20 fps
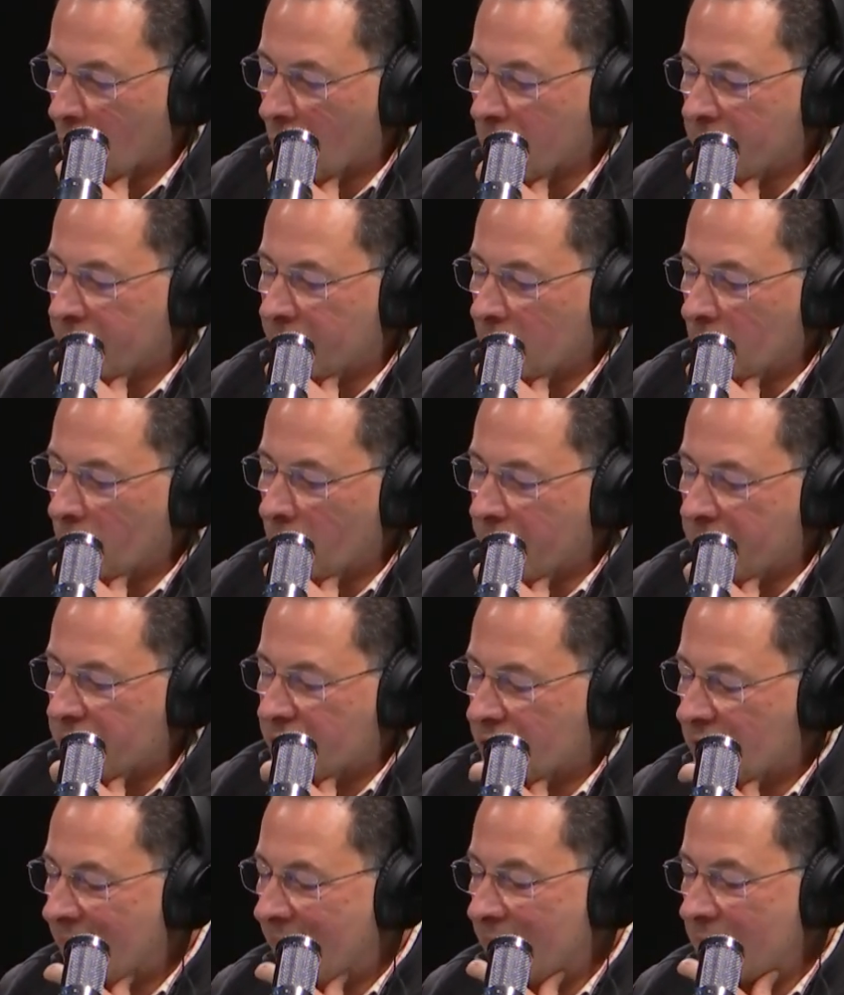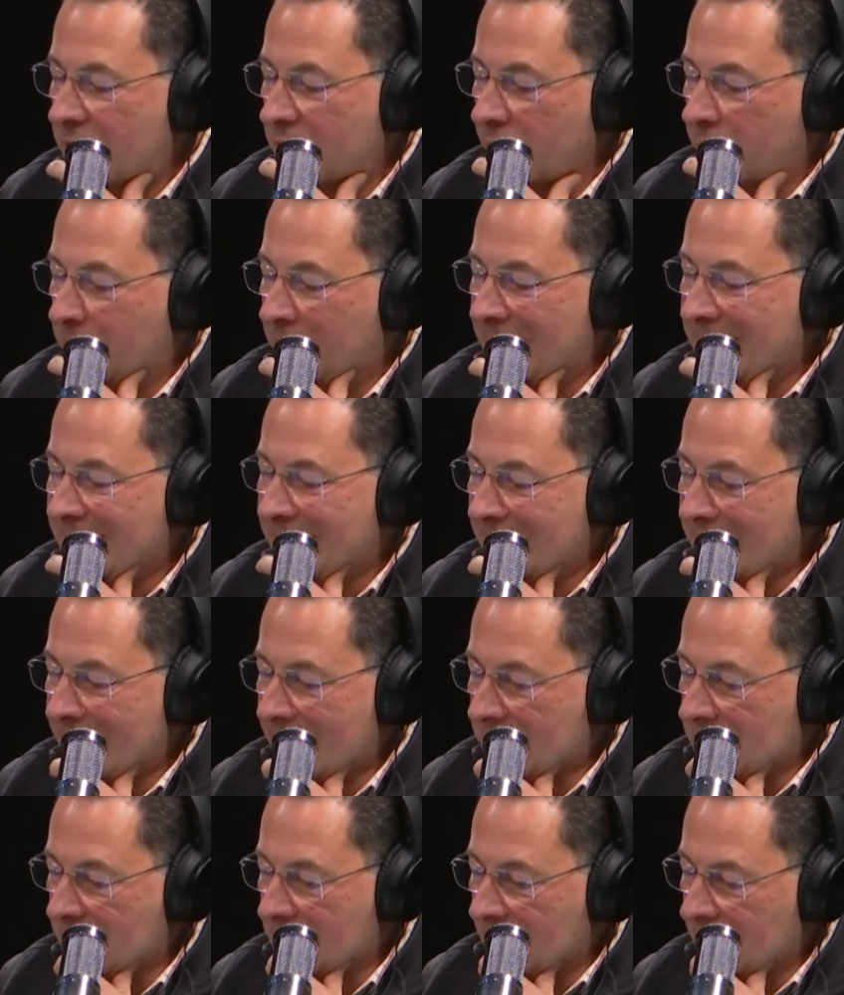Hurtful with shades of
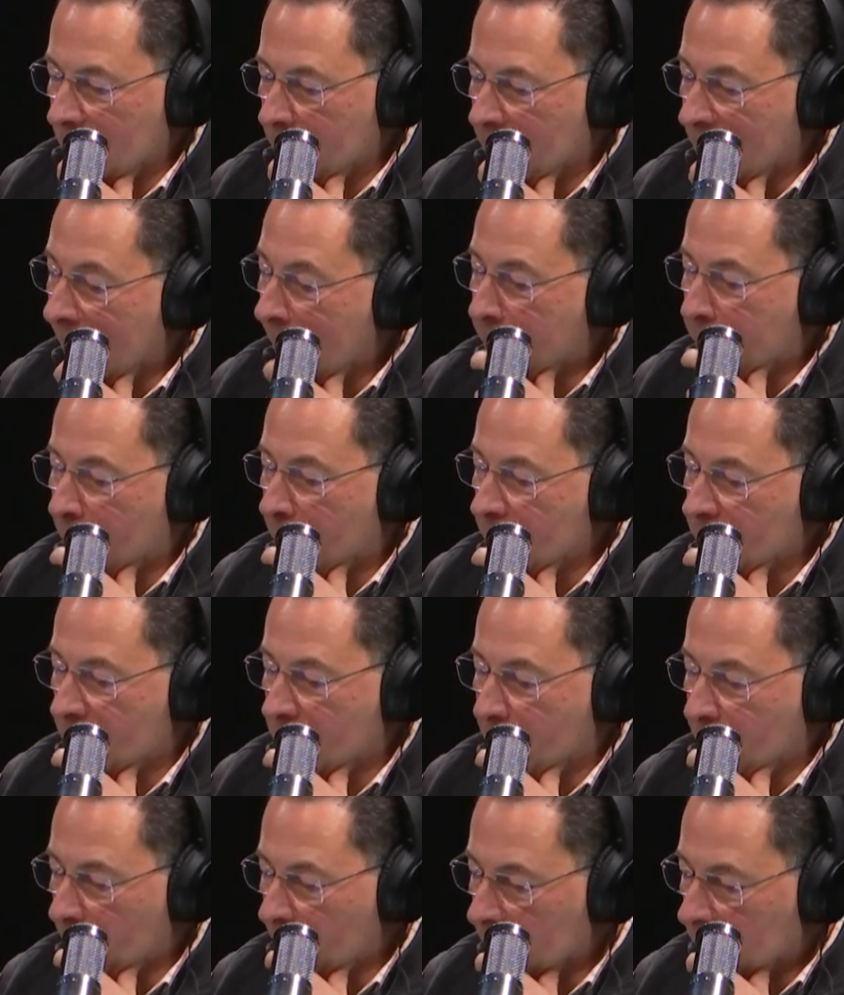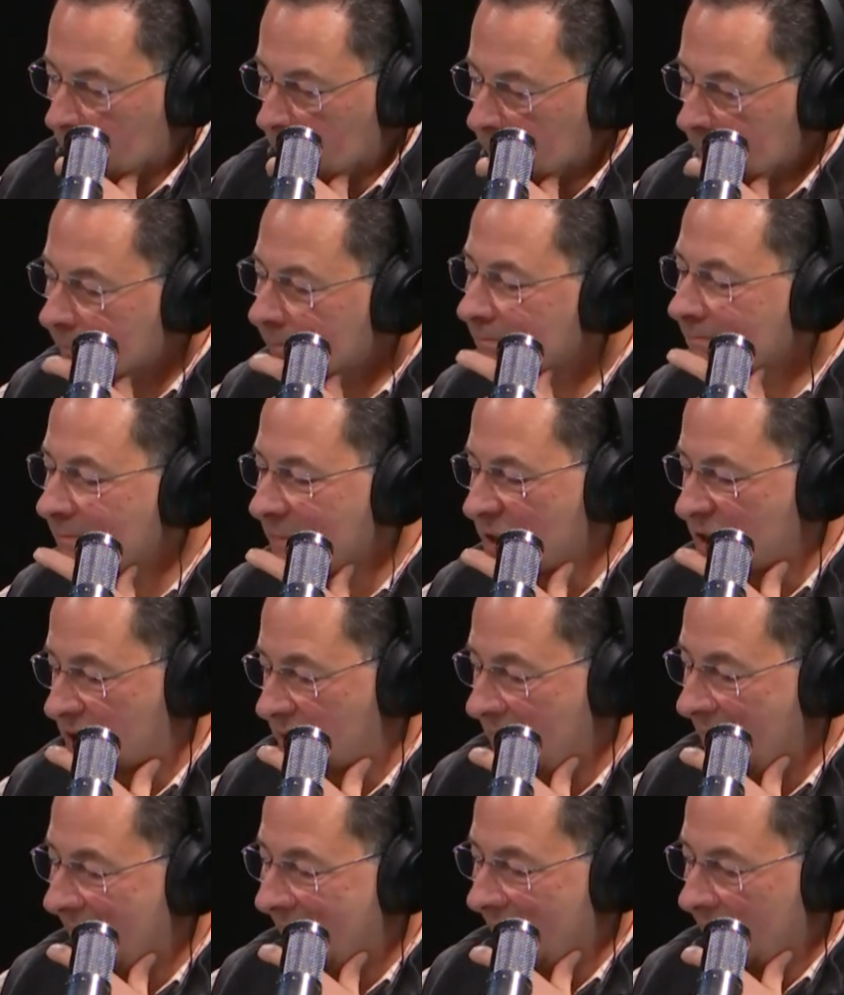PTSD, but I pushed through.
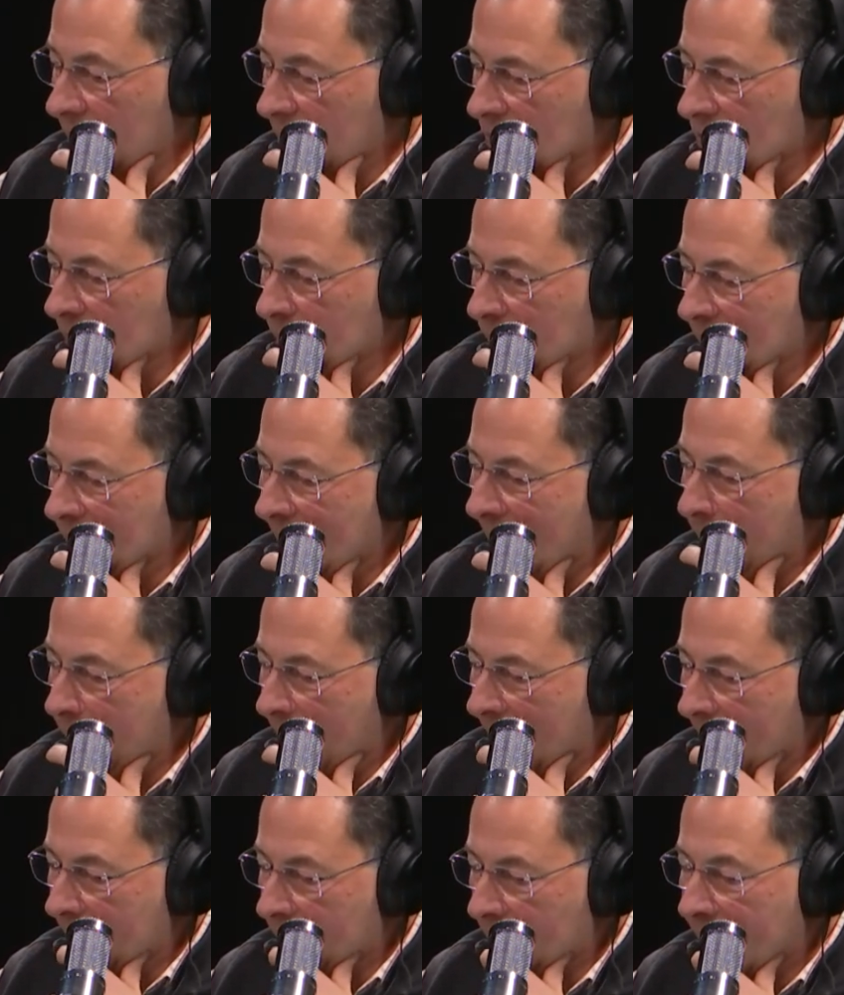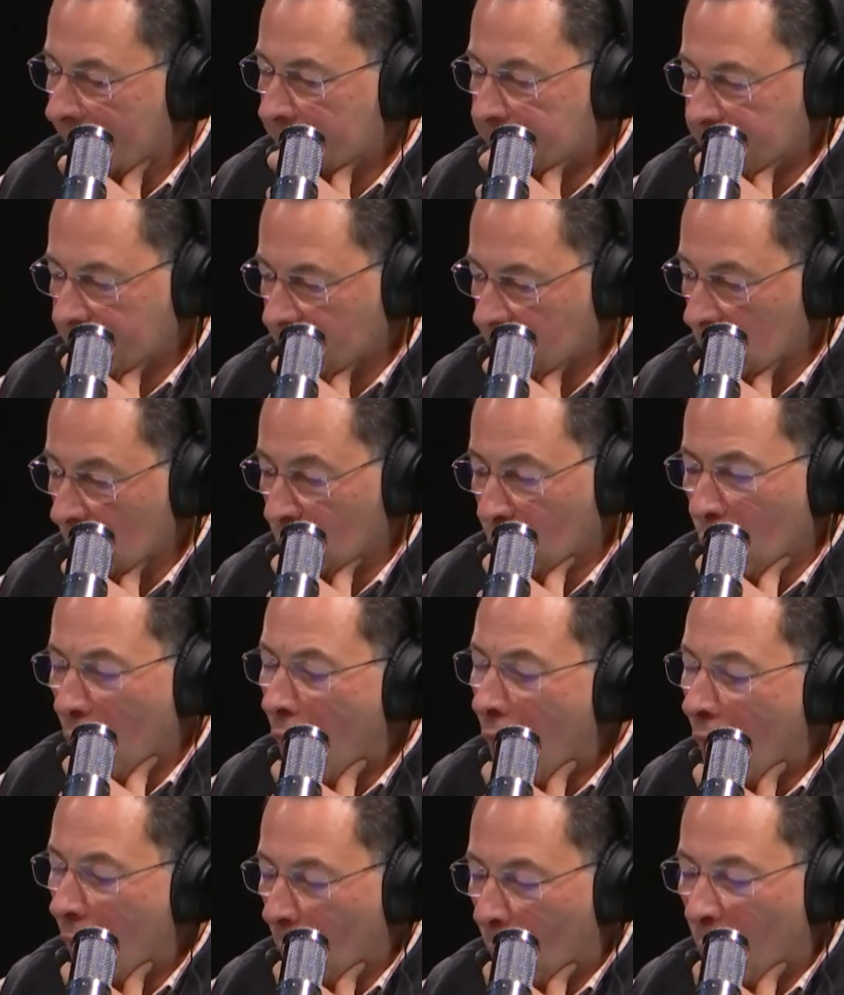Second, couldn't be that bad, right?
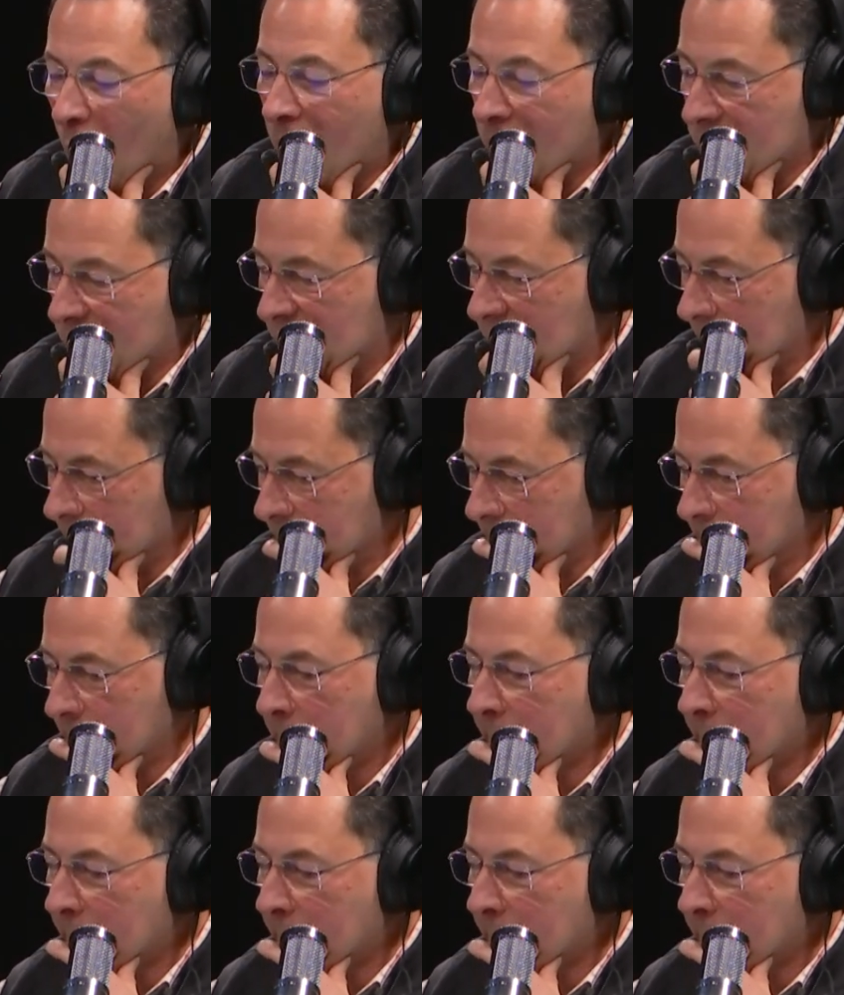Wrong, worse.